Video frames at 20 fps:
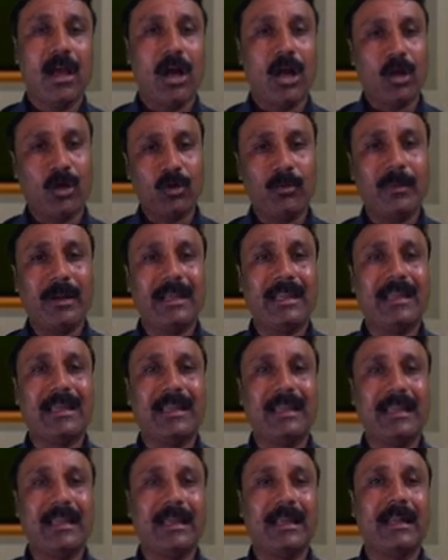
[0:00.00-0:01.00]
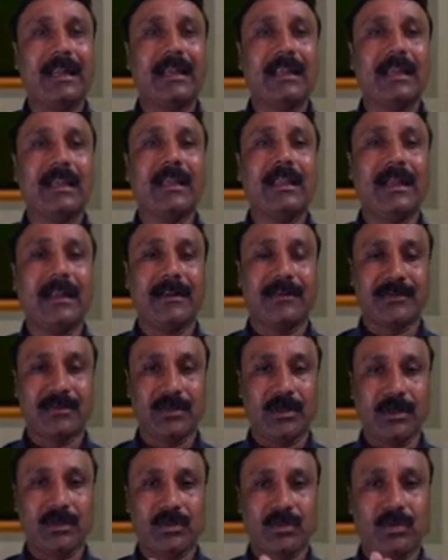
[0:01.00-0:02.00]
automatically it leads
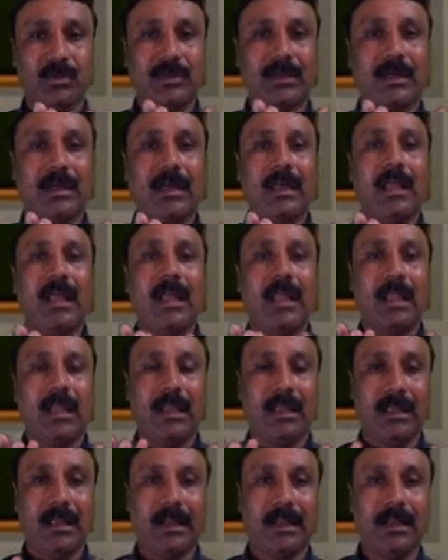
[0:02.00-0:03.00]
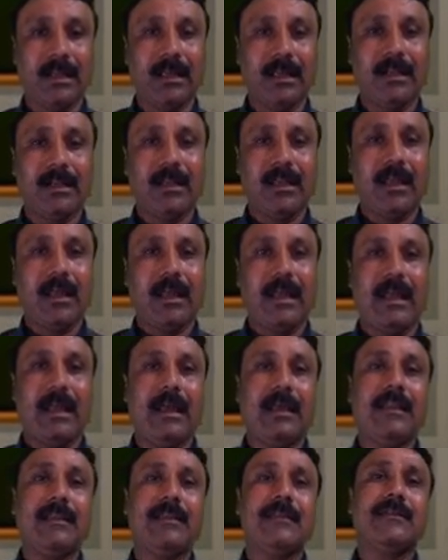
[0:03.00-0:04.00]
to the learner
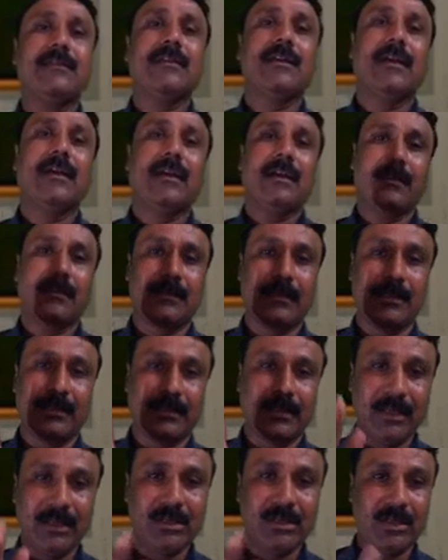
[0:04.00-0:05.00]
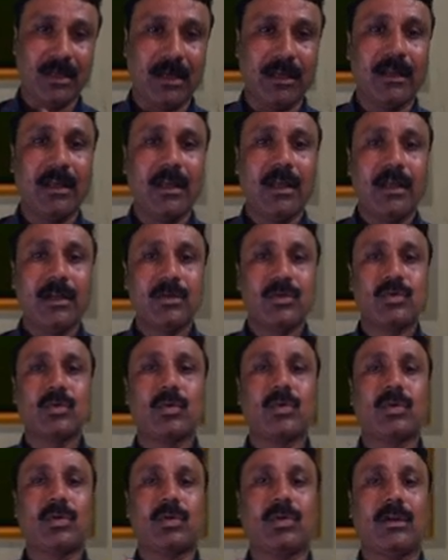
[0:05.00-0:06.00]
and the teacher
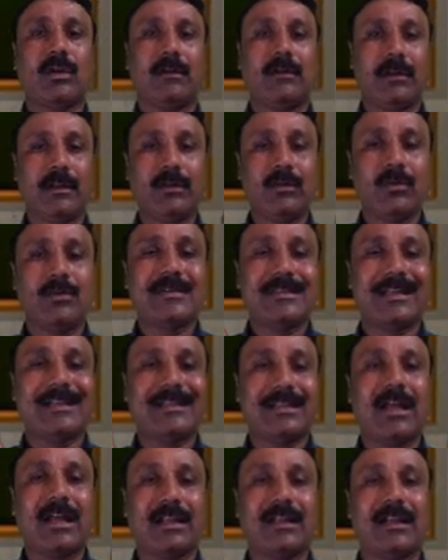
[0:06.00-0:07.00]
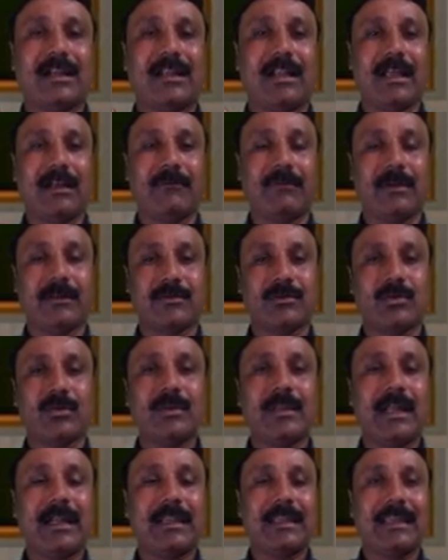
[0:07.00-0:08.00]
to use the target language, so
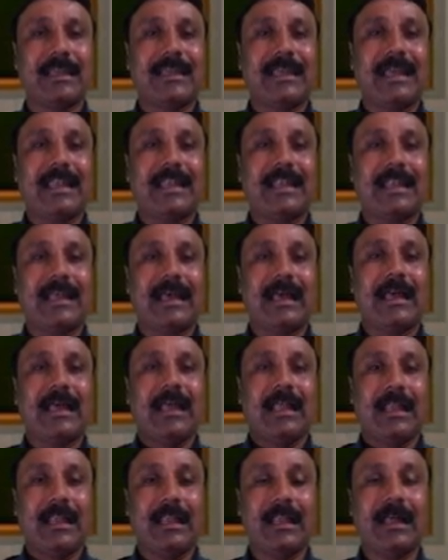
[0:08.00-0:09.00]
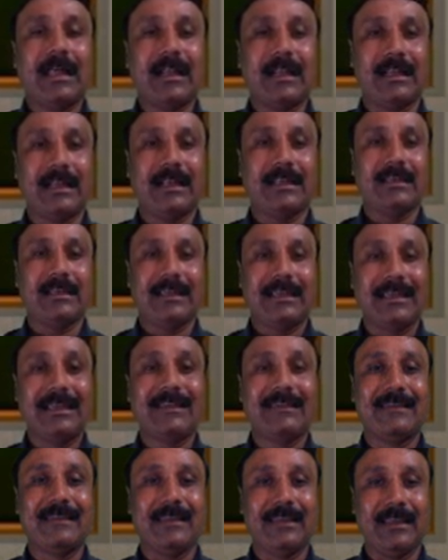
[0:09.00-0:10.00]
that they can learn it
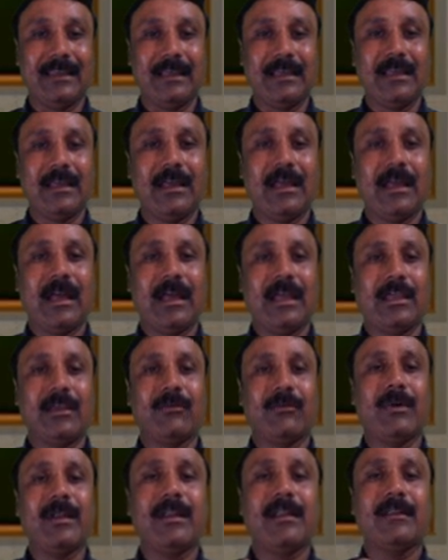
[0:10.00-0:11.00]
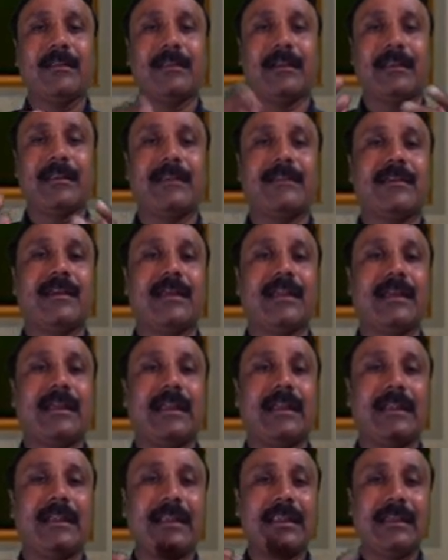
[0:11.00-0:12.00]
easily. Even the teacher
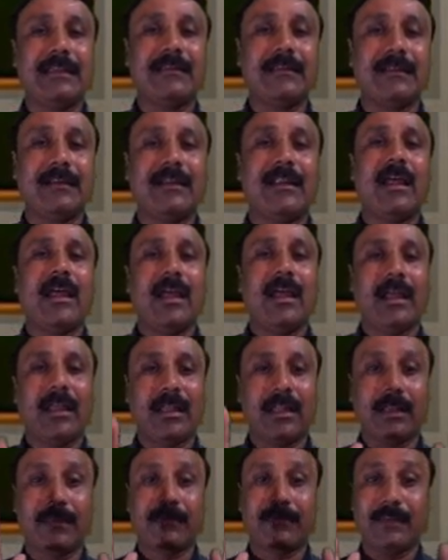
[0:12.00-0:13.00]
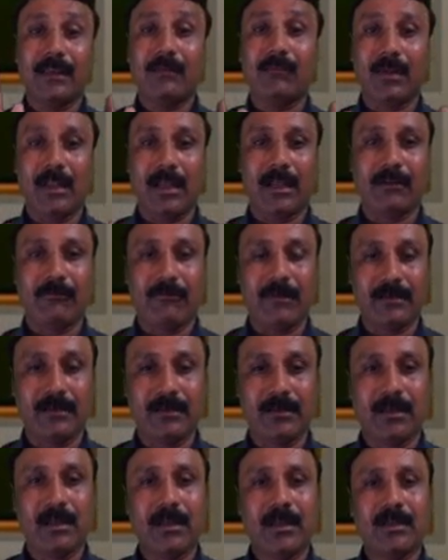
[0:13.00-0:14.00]
can teach it in the same
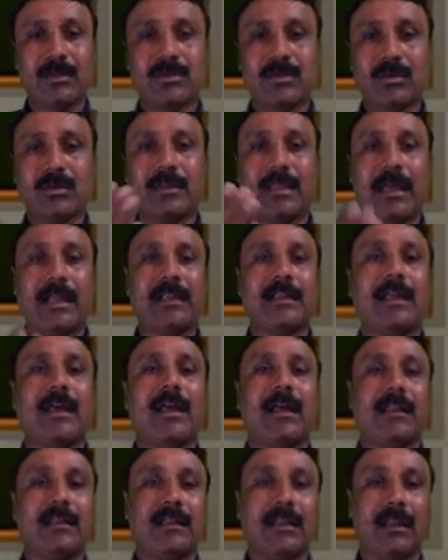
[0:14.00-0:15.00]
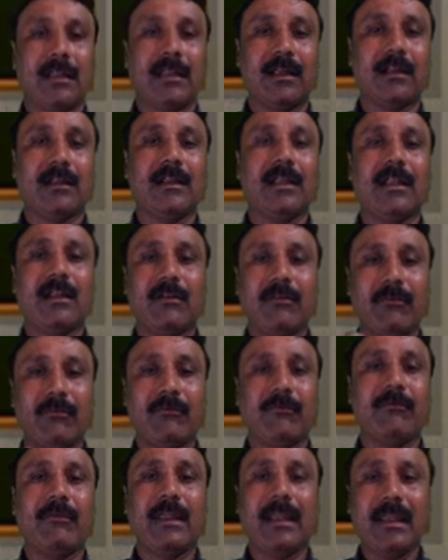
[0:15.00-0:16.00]
language, so that the learner
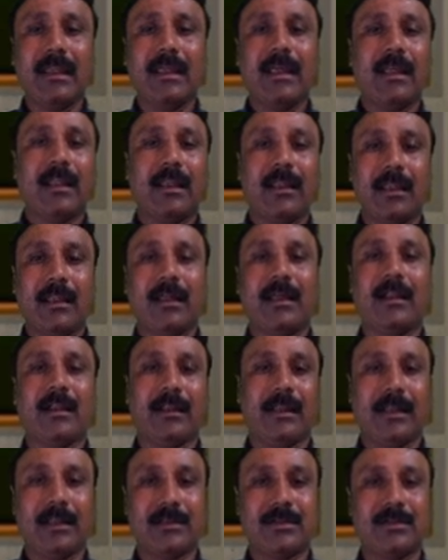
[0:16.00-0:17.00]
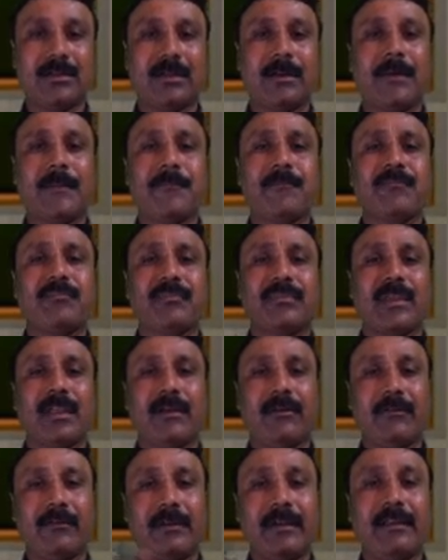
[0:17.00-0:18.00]
will learn it
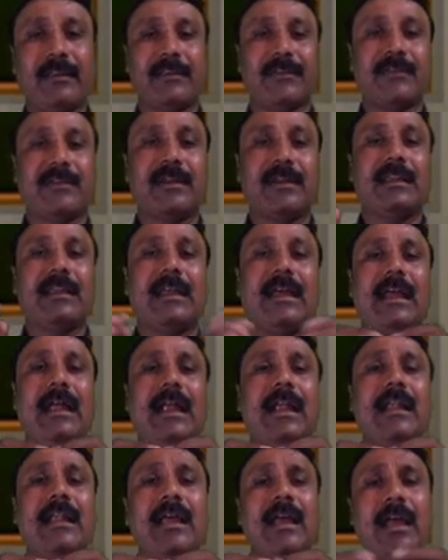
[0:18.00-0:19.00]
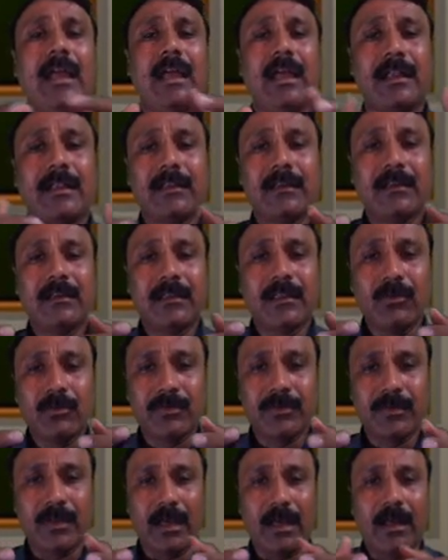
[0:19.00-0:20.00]
interestingly, and it
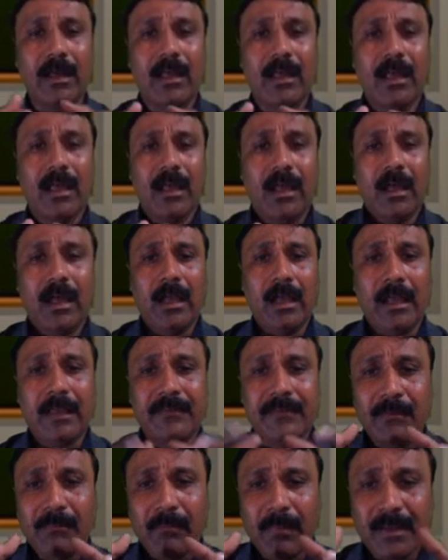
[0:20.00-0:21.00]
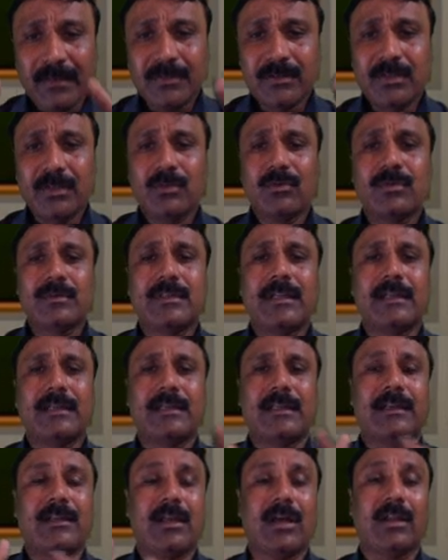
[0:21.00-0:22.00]
gives as he must use that
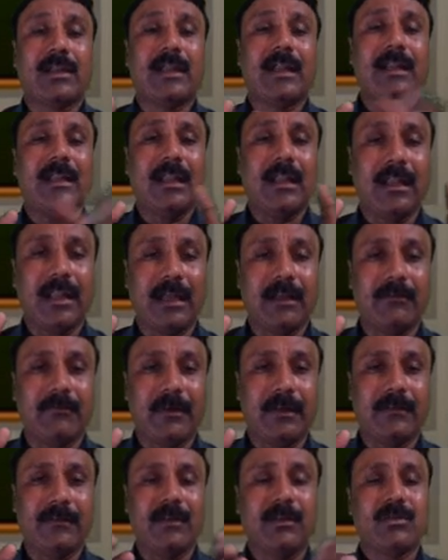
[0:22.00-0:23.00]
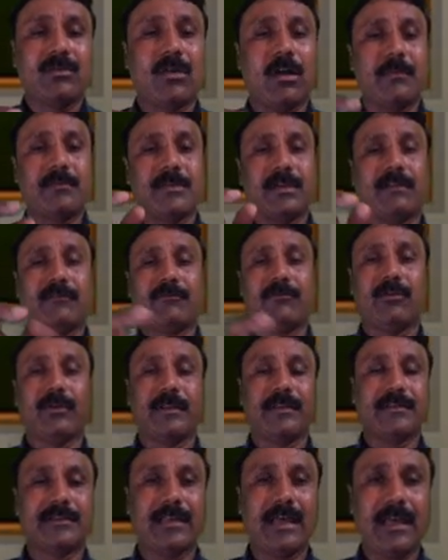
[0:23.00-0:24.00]
target language. So option 4
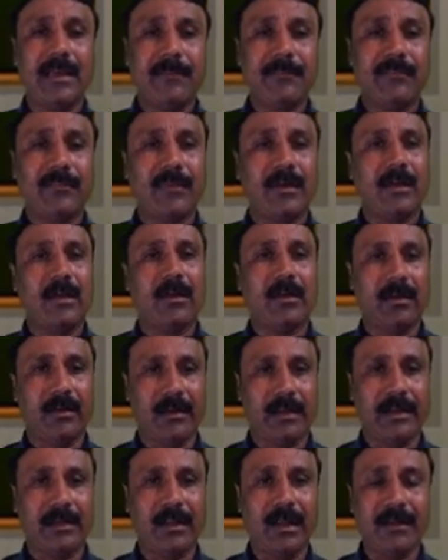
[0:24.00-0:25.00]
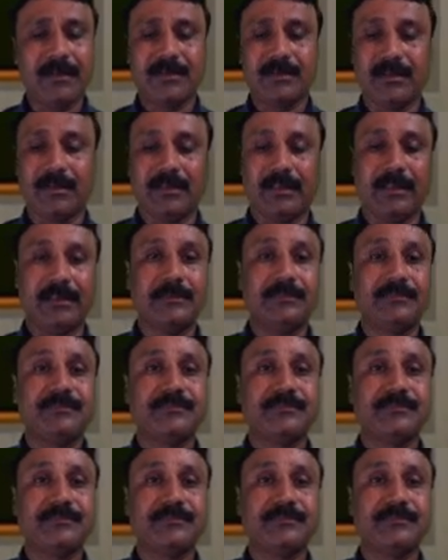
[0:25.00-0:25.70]
is the right answer then.